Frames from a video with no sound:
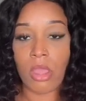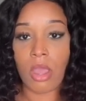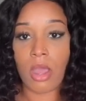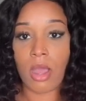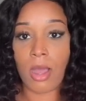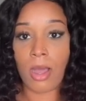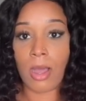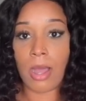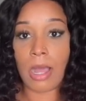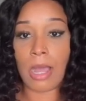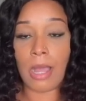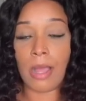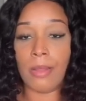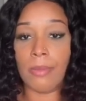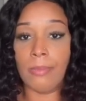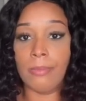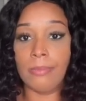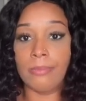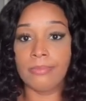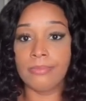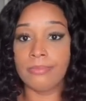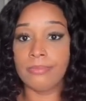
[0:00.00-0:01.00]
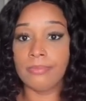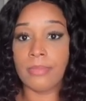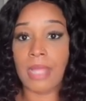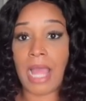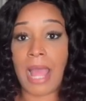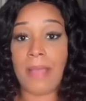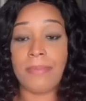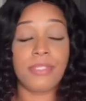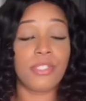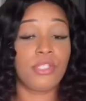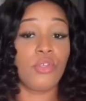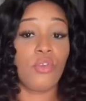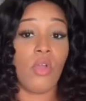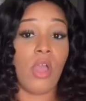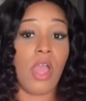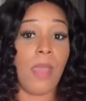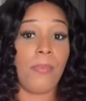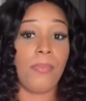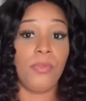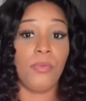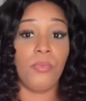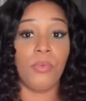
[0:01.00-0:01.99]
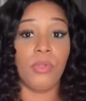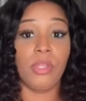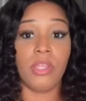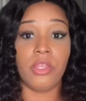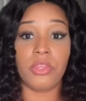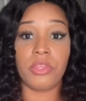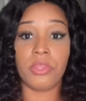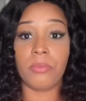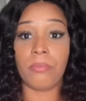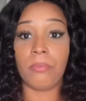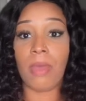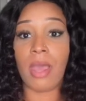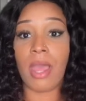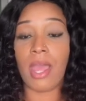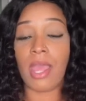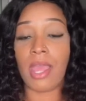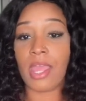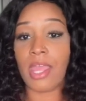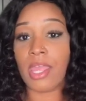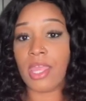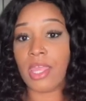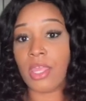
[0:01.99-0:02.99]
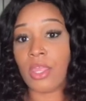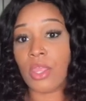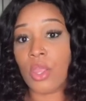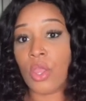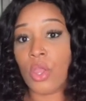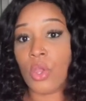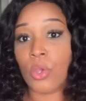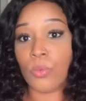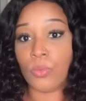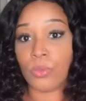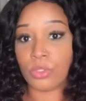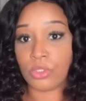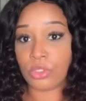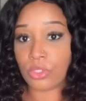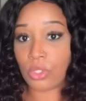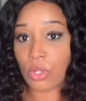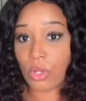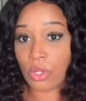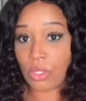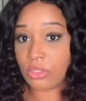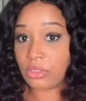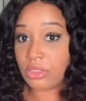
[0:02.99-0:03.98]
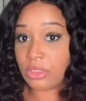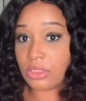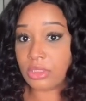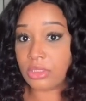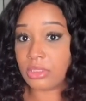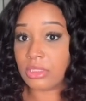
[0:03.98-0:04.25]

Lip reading: I'm still happy with my results.